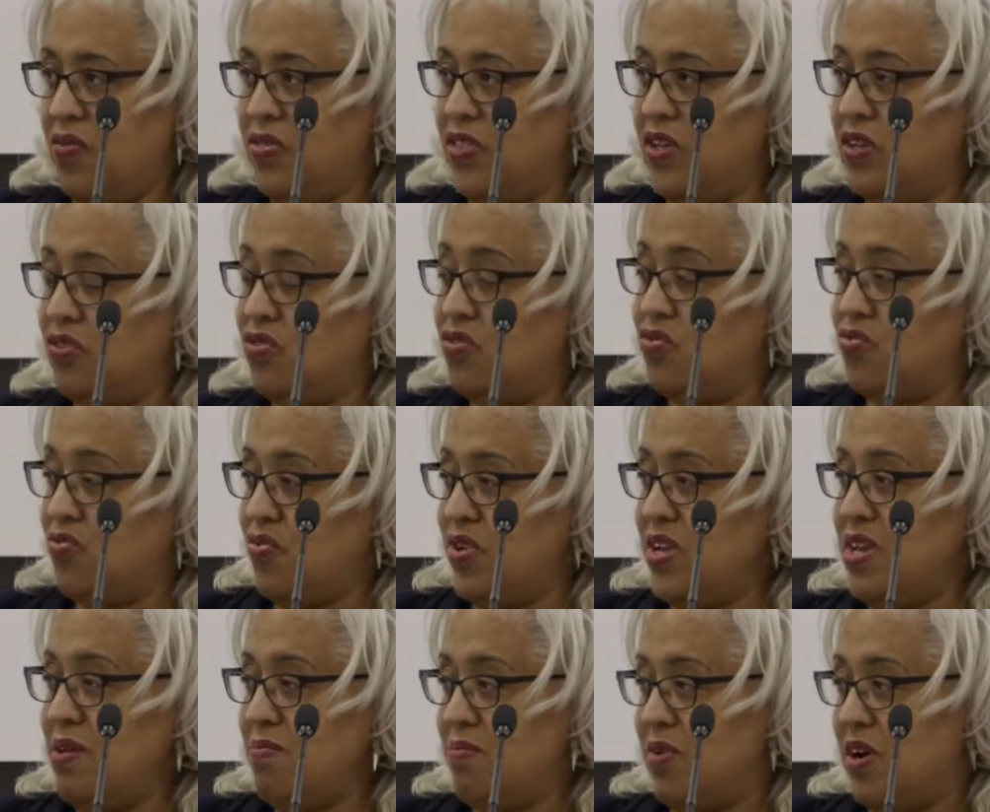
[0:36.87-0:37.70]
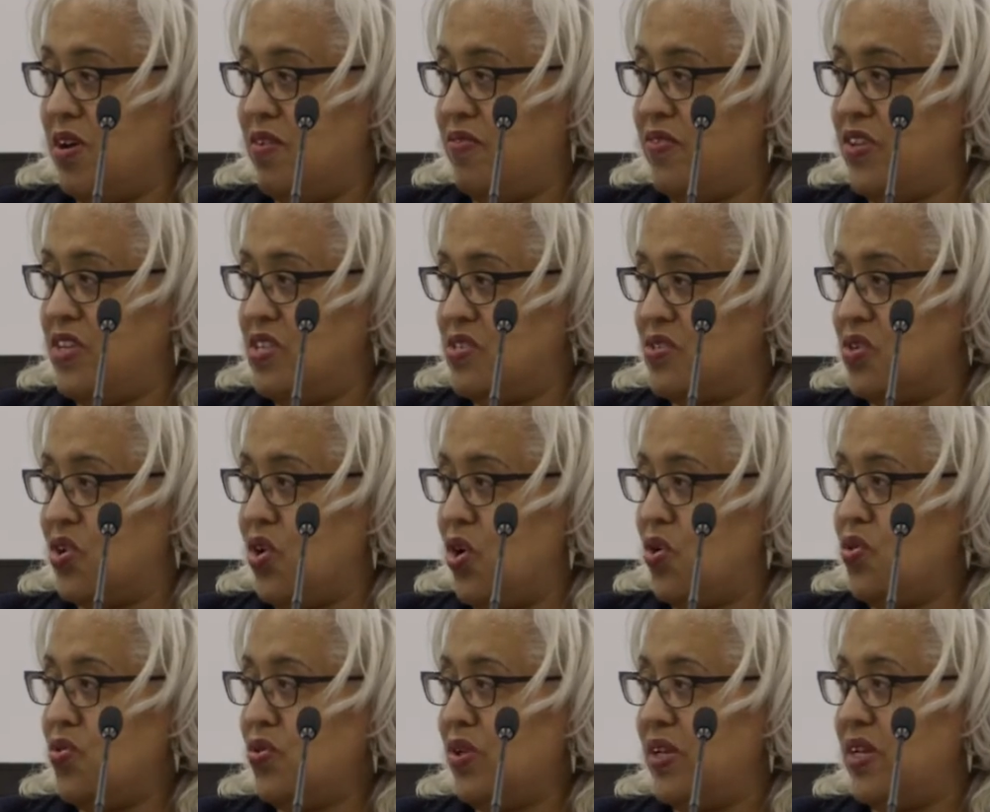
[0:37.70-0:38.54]
the dream of, his
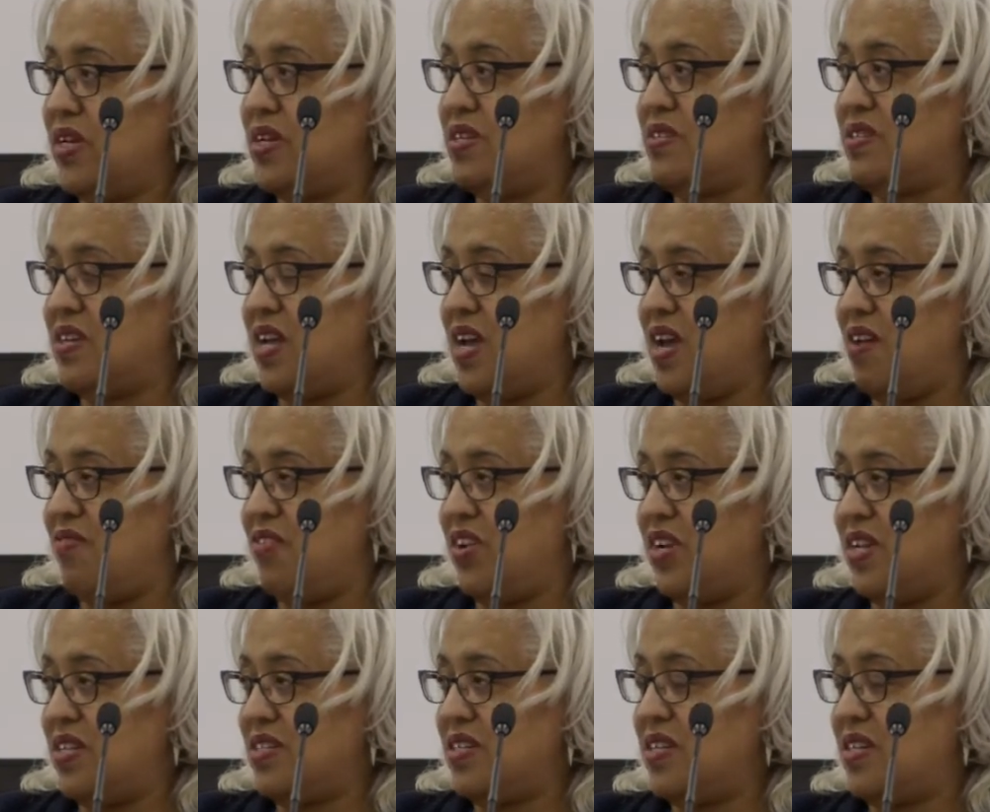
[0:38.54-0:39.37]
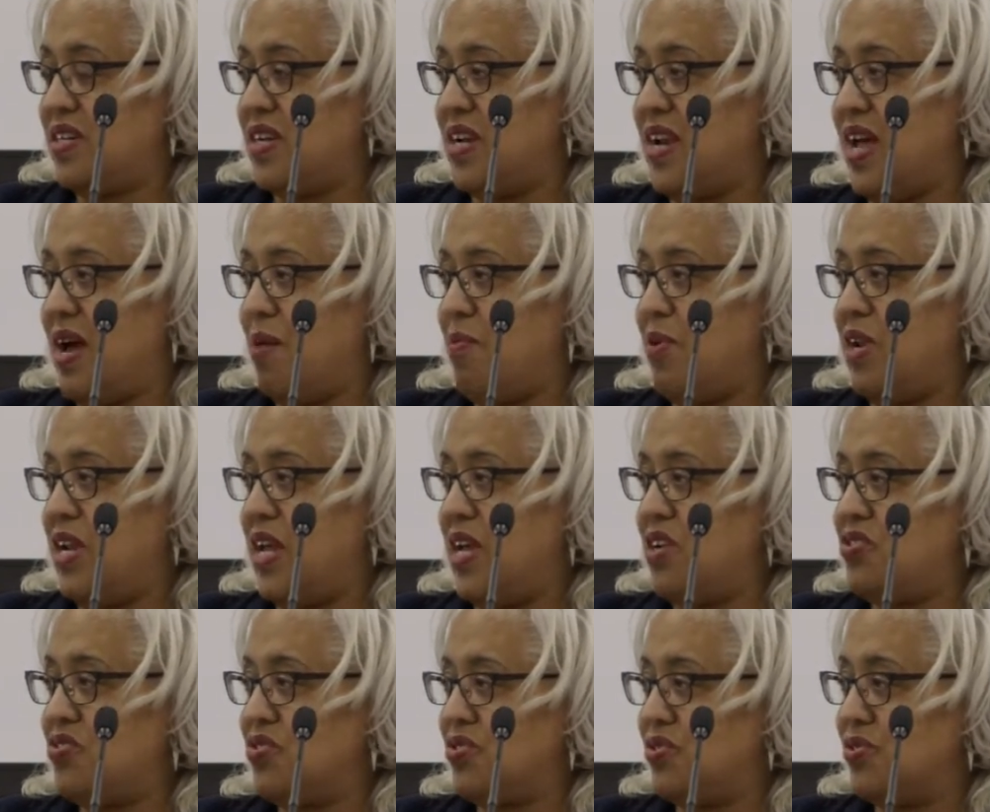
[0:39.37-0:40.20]
goal is to have an
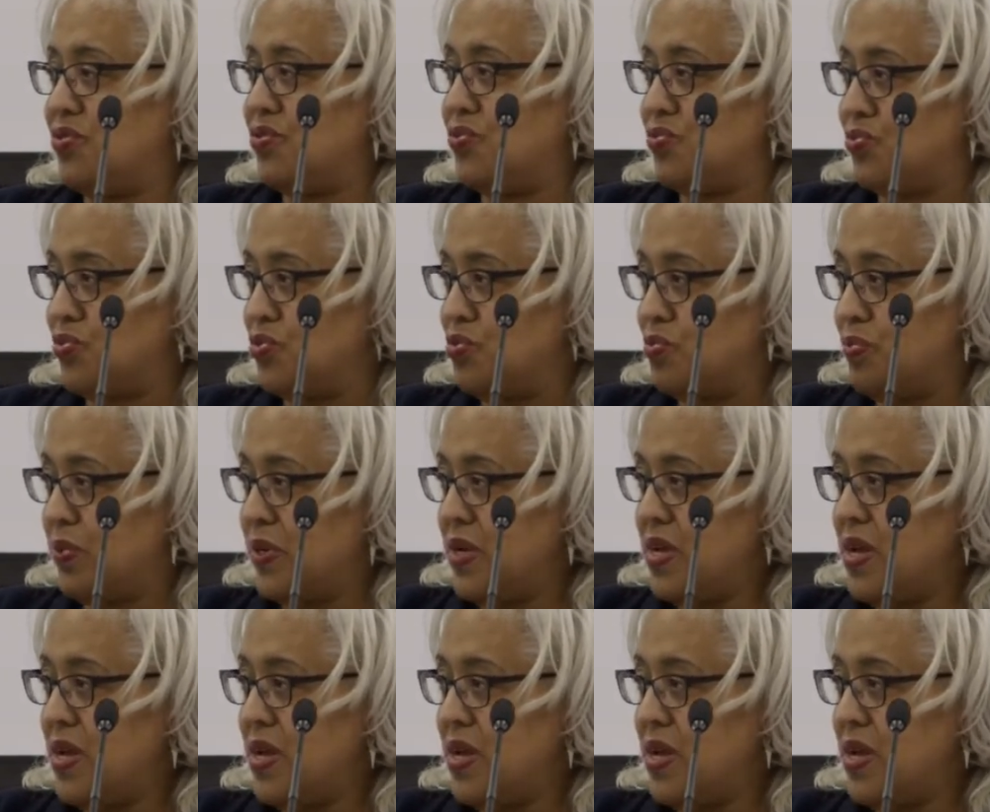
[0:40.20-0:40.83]
interdenominational group